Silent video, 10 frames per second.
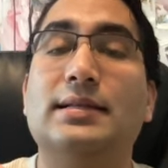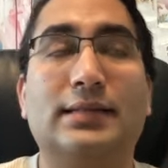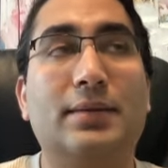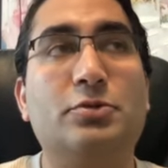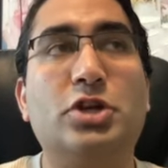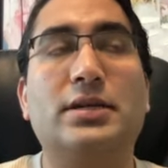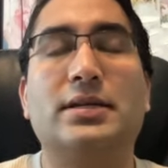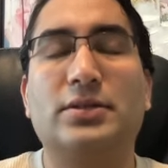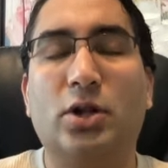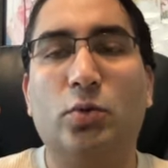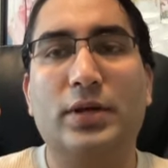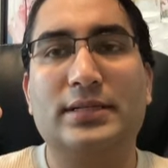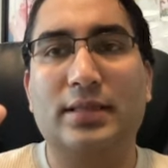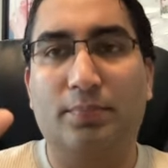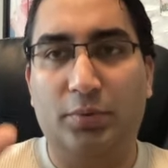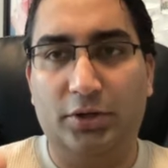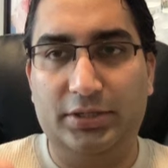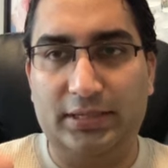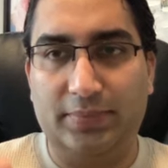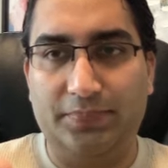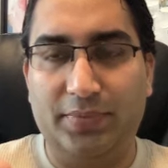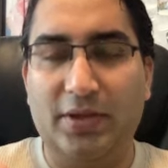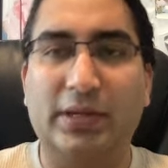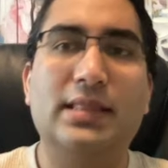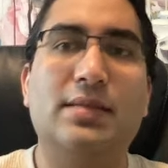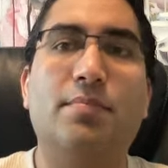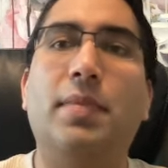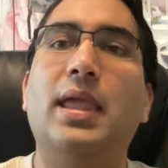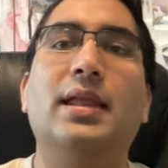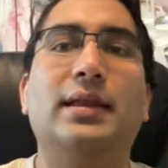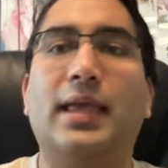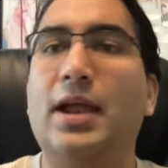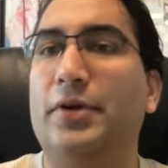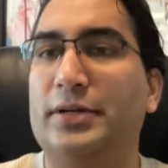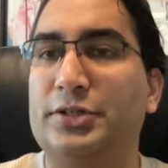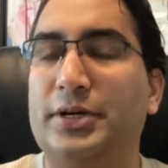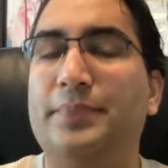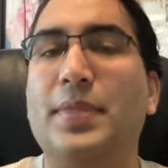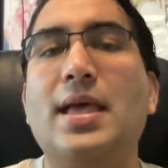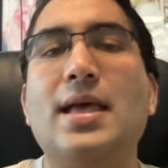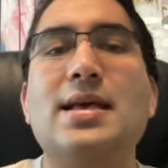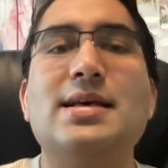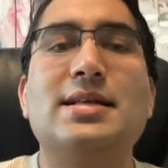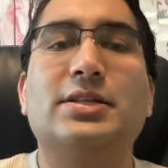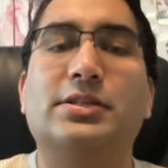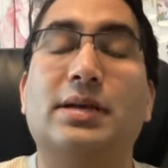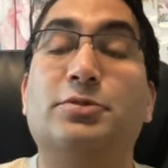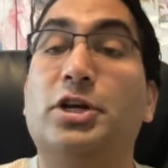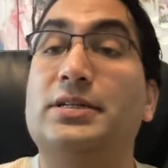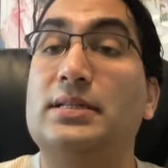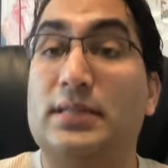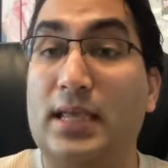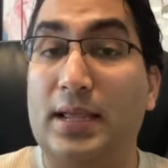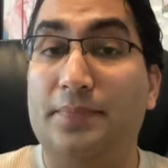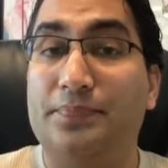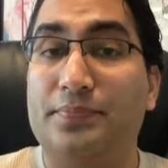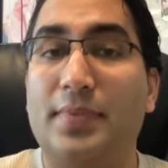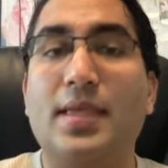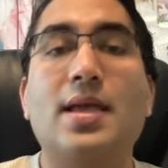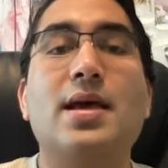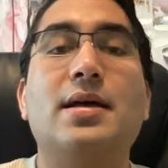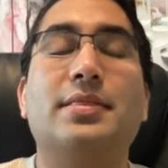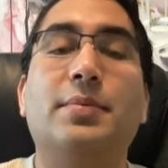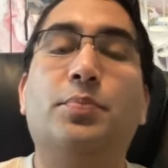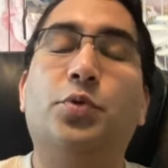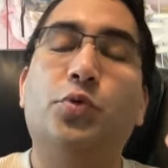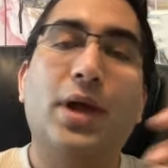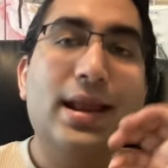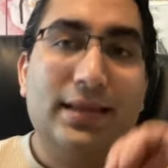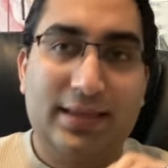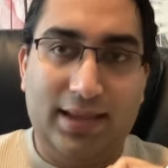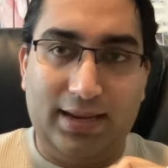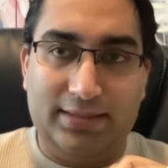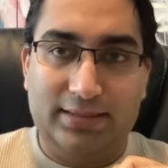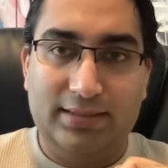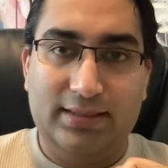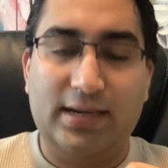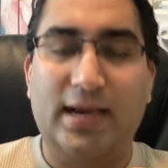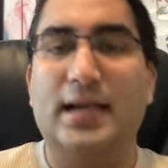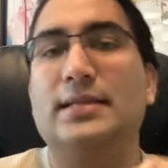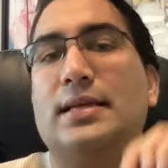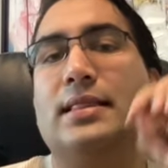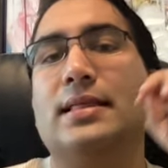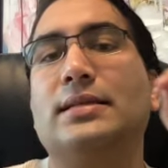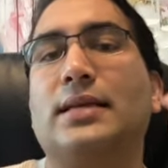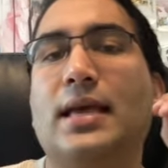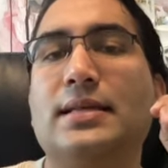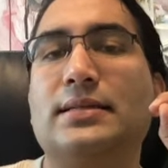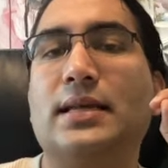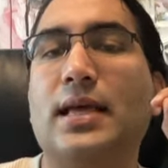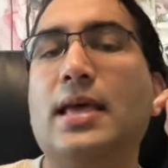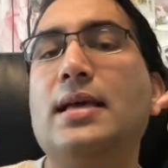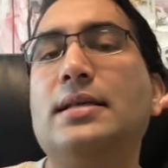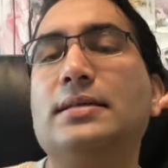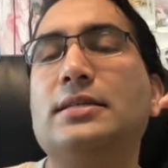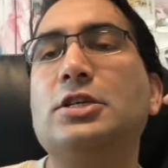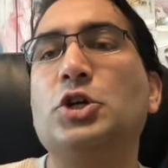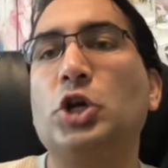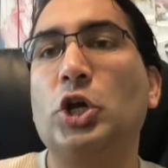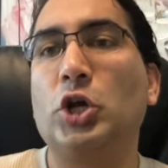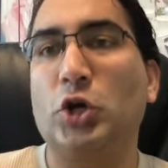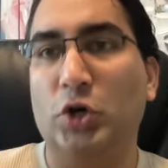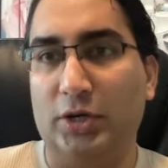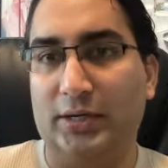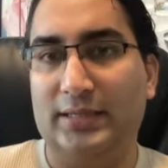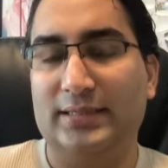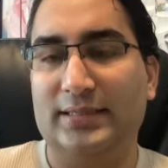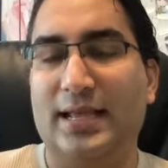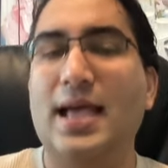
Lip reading: Subject is always the person, okay, the main character. So subject is he. The predicate, guys, in this case is cooks.